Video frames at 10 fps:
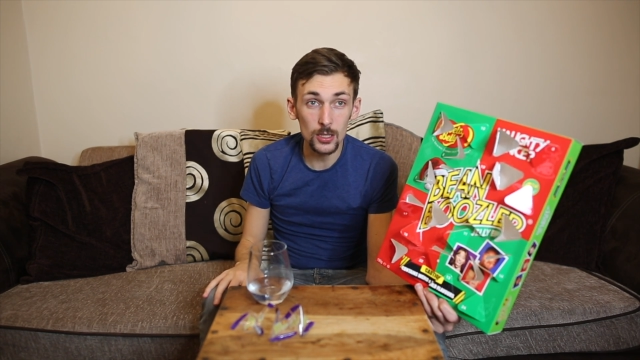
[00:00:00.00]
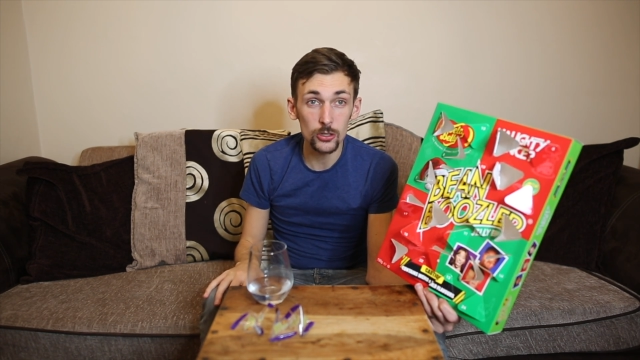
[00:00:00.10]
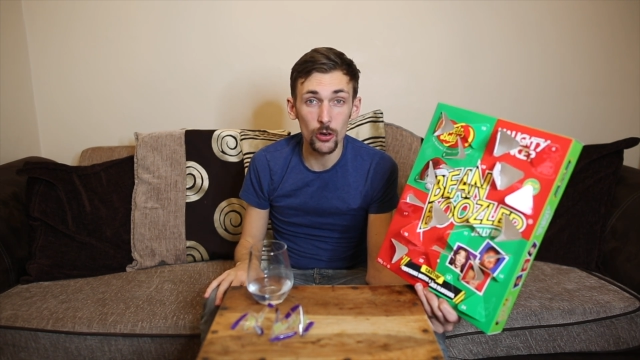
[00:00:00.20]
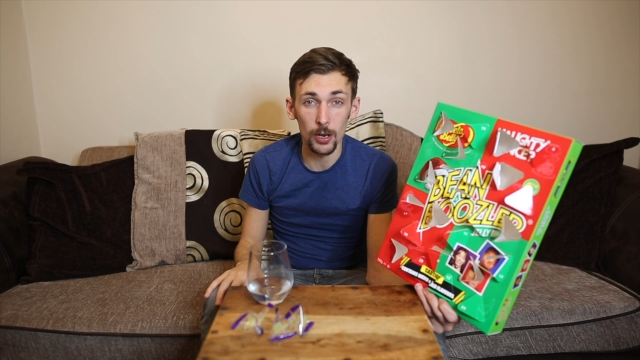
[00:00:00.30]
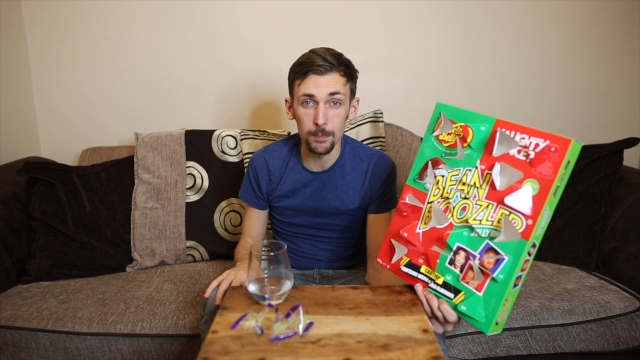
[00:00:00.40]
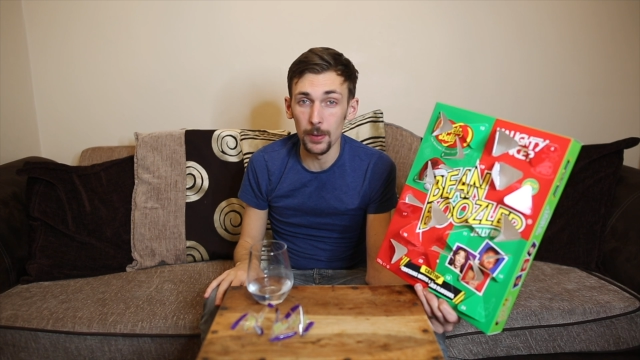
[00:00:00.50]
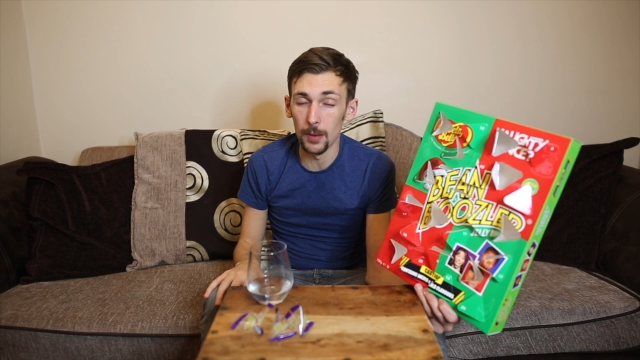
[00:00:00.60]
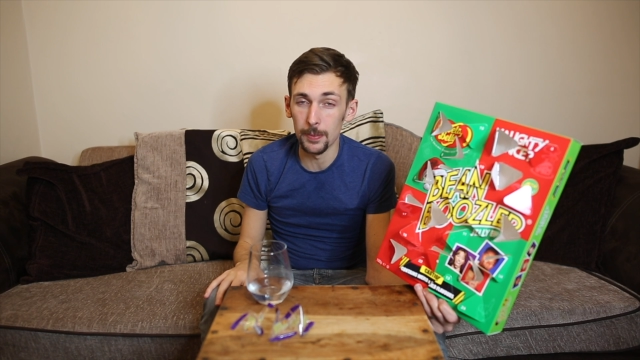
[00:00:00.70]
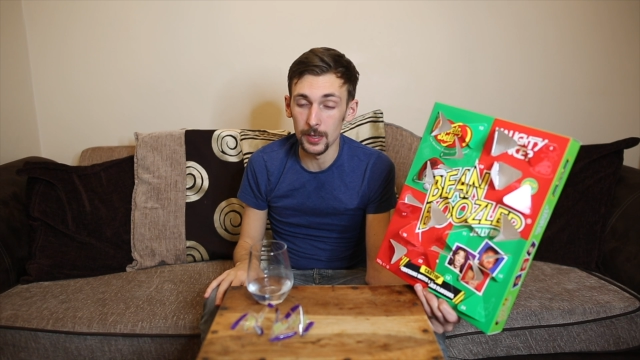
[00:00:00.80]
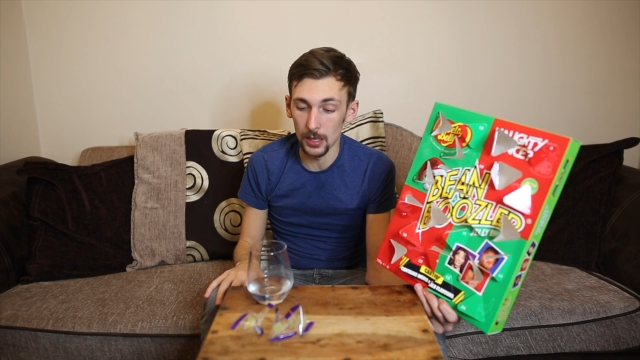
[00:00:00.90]
Sorry,
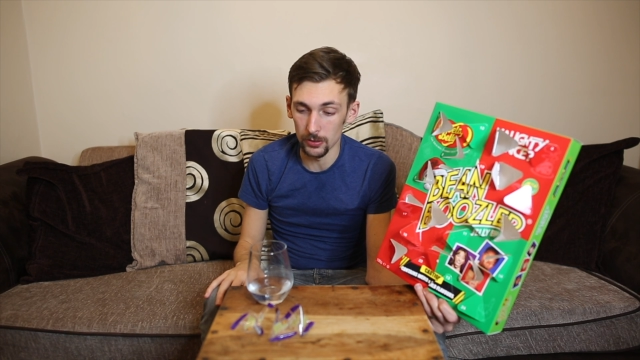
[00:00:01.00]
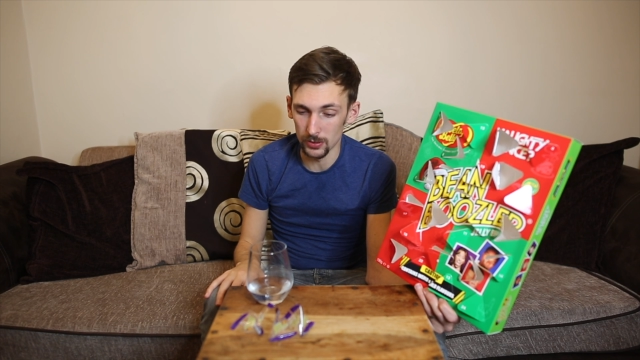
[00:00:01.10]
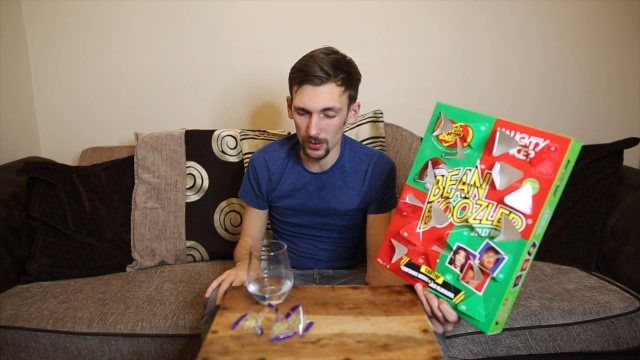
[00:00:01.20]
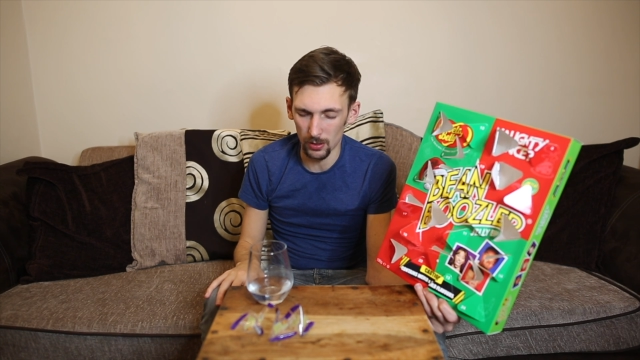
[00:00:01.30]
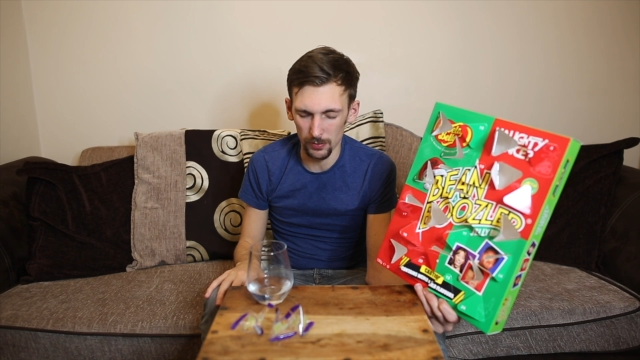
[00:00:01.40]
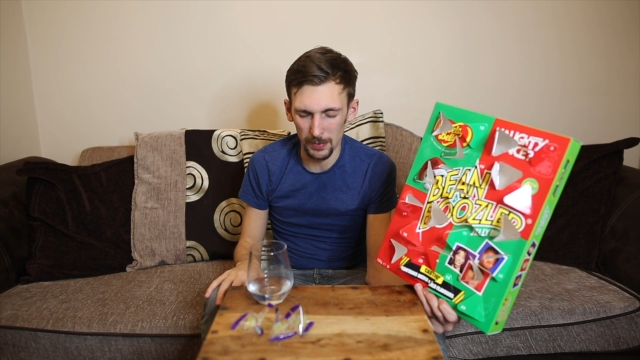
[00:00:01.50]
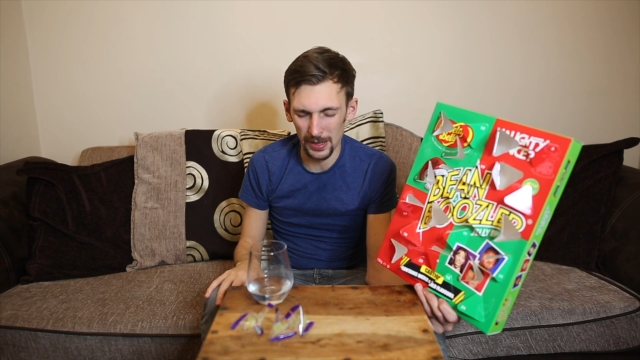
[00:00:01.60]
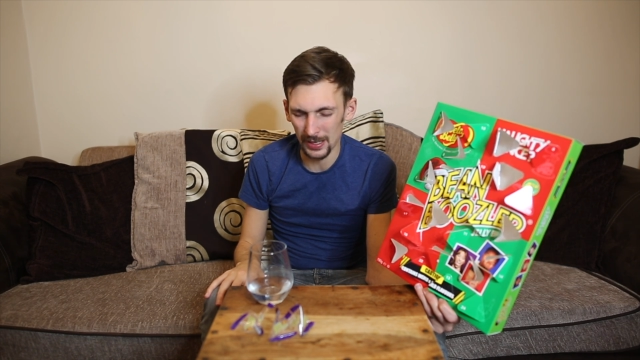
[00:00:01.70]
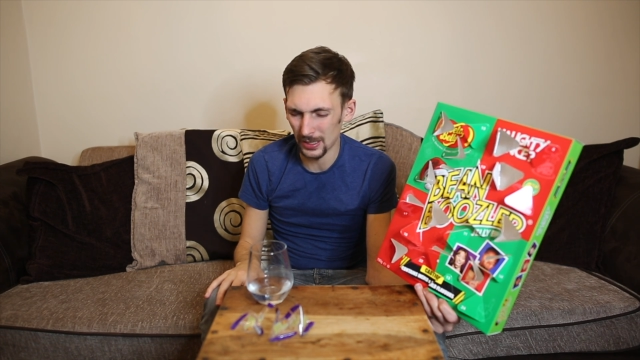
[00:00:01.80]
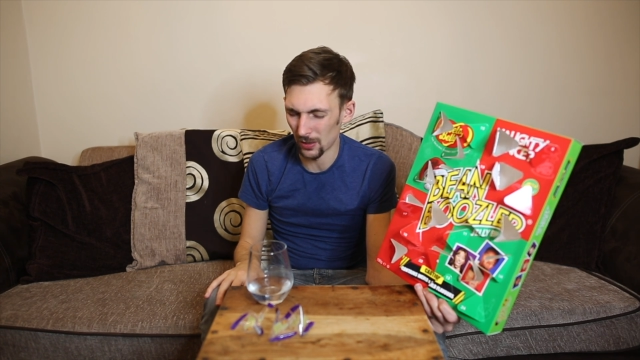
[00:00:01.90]
burping loads. Oh
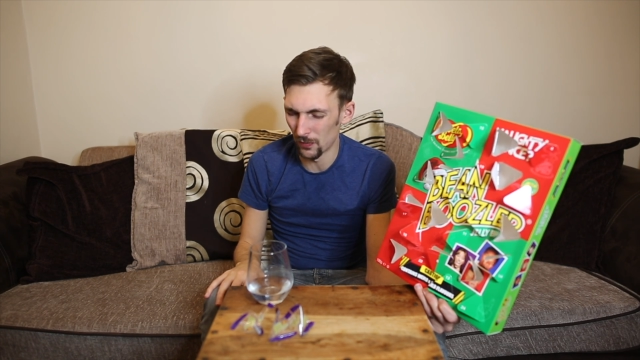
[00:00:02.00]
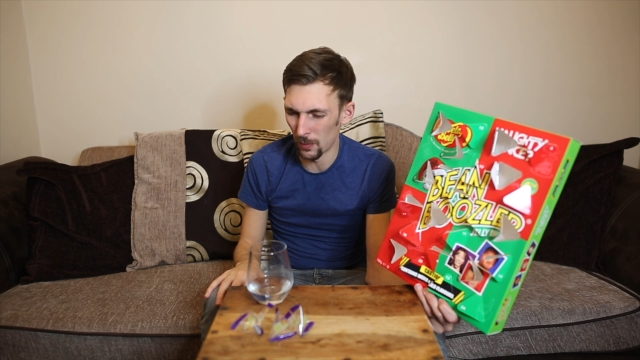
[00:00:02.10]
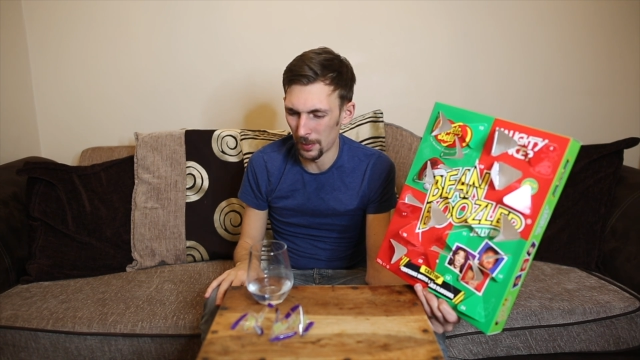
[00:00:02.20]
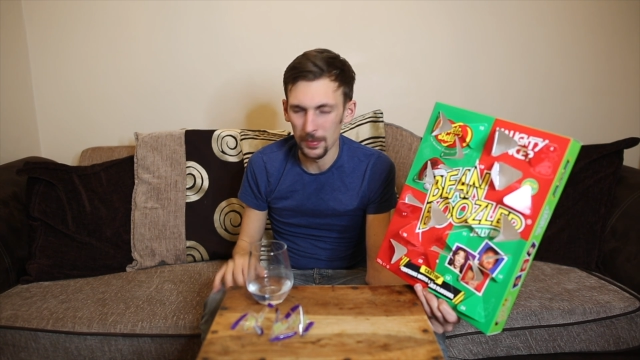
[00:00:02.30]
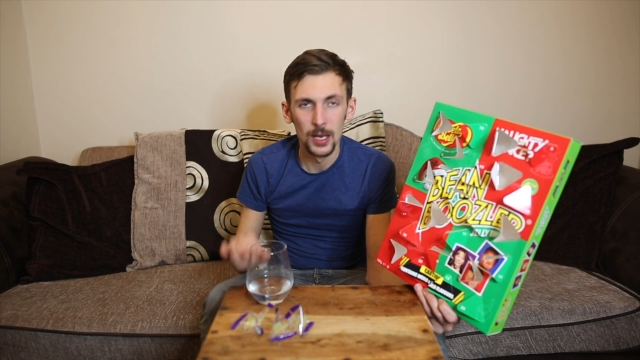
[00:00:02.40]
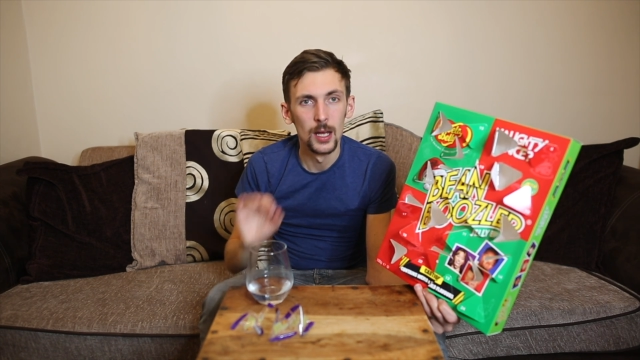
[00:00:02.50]
man, that just a vomit.